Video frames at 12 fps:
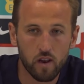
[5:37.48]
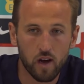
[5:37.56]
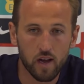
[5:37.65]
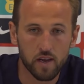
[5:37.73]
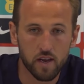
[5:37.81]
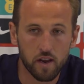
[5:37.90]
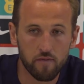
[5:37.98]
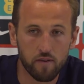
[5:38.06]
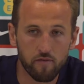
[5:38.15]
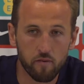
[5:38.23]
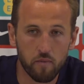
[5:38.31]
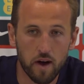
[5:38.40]
like I said, I
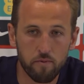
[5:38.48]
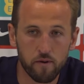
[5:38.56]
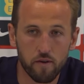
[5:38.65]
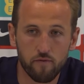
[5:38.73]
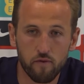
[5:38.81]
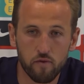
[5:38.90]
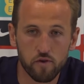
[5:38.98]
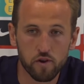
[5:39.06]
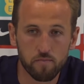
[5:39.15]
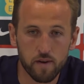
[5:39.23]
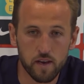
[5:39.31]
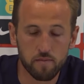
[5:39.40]
think from my point of view, it
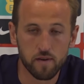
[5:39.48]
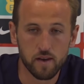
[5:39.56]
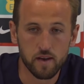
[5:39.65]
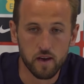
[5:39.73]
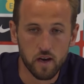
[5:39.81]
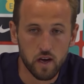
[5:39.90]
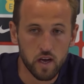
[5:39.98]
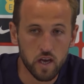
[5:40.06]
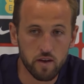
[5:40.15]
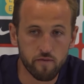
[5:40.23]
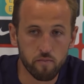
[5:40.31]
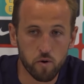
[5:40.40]
just makes me
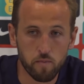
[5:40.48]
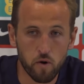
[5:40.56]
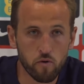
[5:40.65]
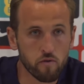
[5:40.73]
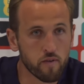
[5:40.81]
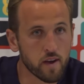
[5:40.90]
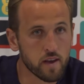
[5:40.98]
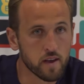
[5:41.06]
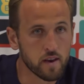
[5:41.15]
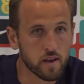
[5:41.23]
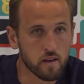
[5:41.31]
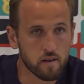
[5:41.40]
even more
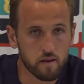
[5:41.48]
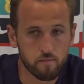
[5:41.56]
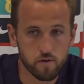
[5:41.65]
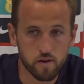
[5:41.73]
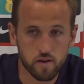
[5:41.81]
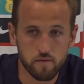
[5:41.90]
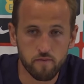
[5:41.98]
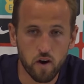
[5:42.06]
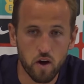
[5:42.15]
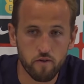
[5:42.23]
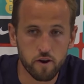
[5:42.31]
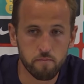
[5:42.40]
motivated. It puts the
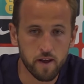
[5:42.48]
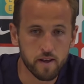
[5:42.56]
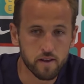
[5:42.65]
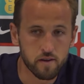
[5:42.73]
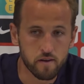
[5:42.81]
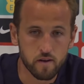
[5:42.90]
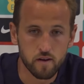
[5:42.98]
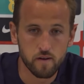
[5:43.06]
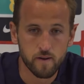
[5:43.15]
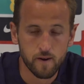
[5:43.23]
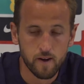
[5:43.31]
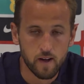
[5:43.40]
fire in the belly to